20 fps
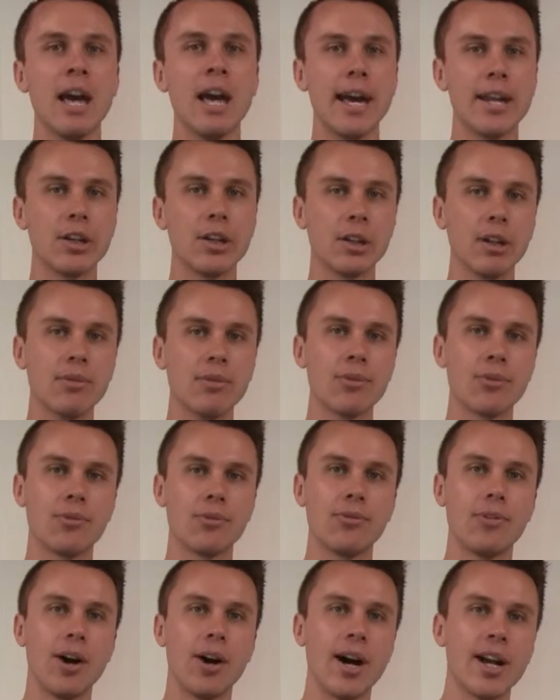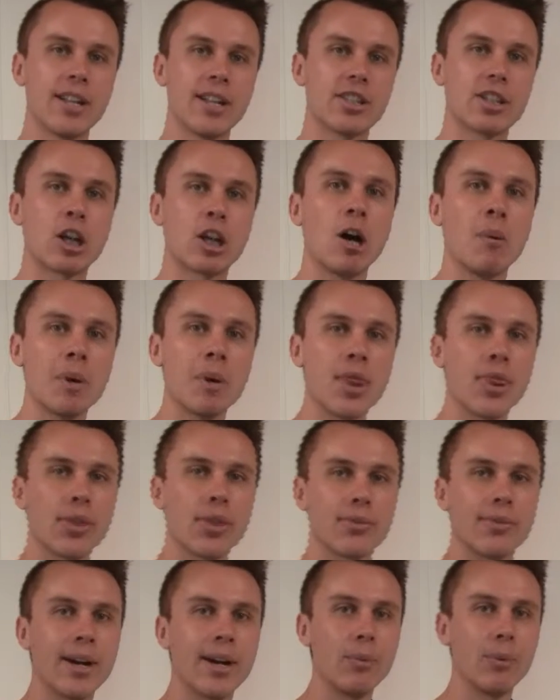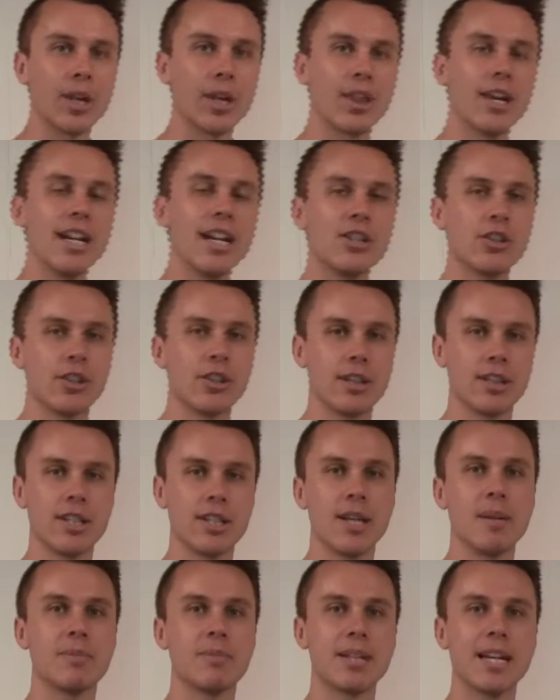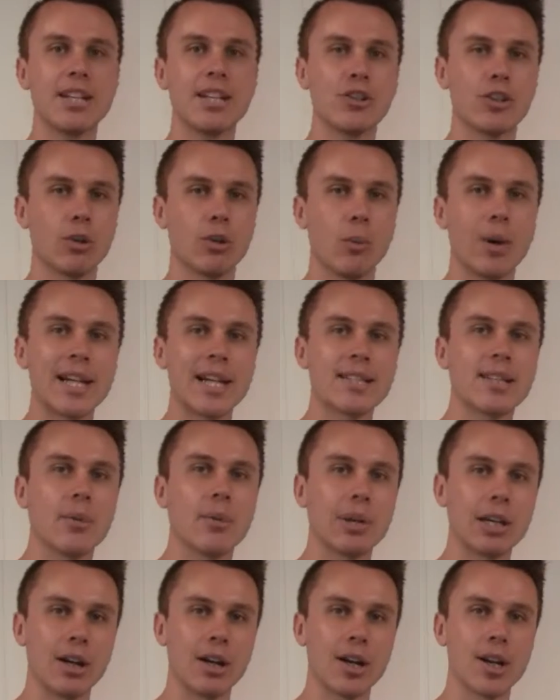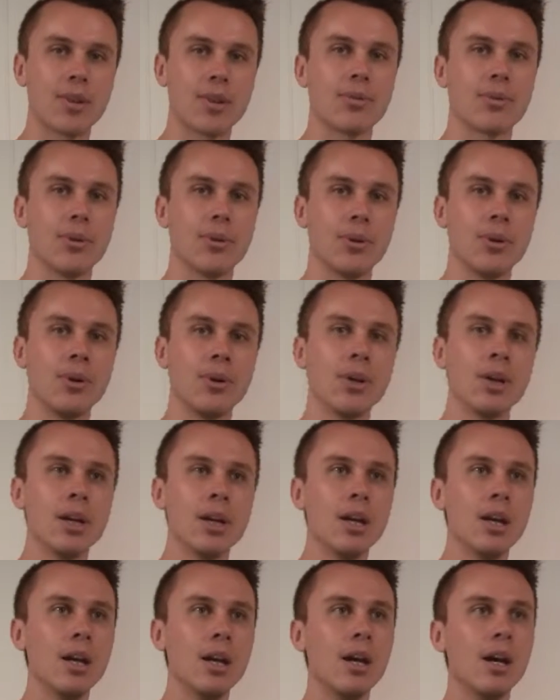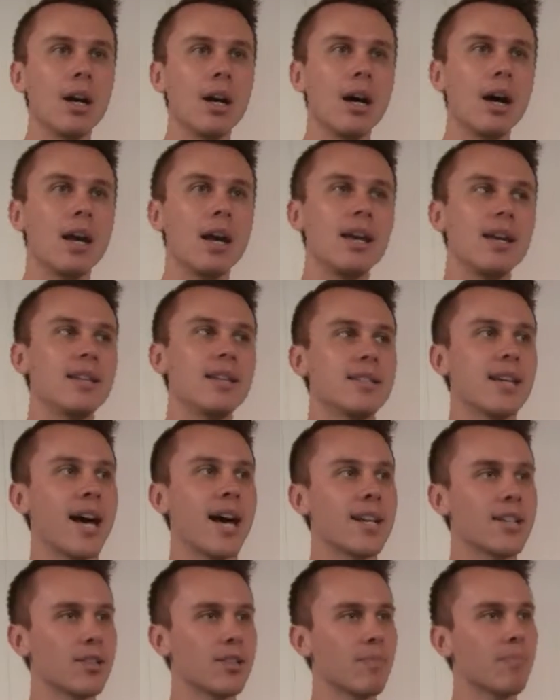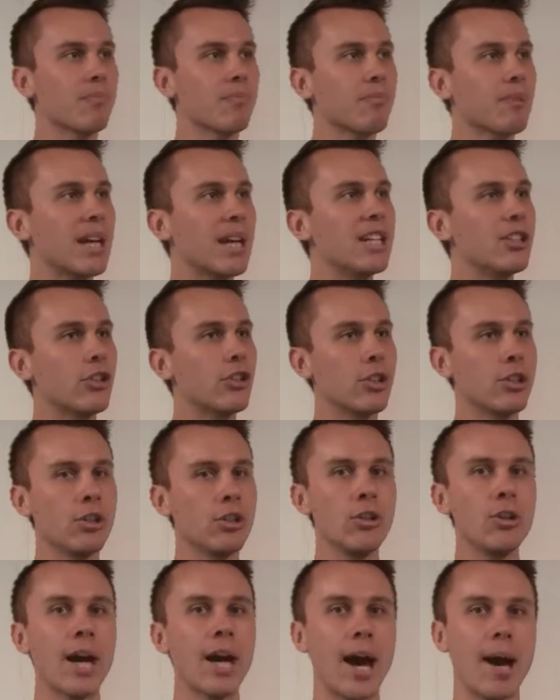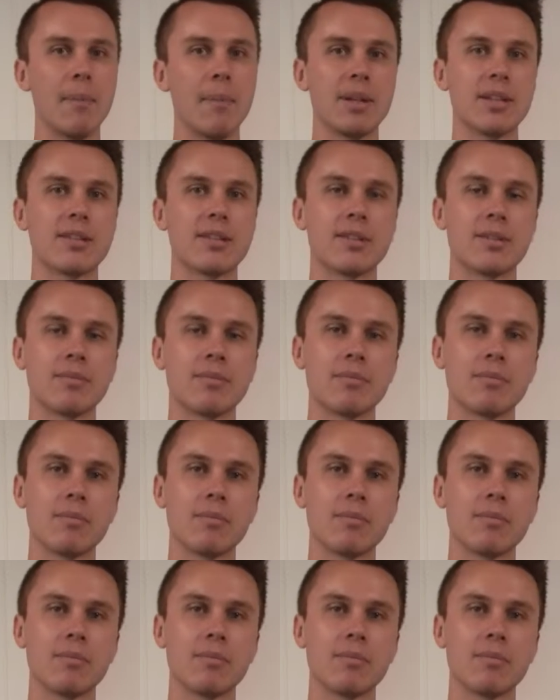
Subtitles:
And you'll often find it's a common thread with each of the tips, each of the weeks that we're going through, is that each of the new habits,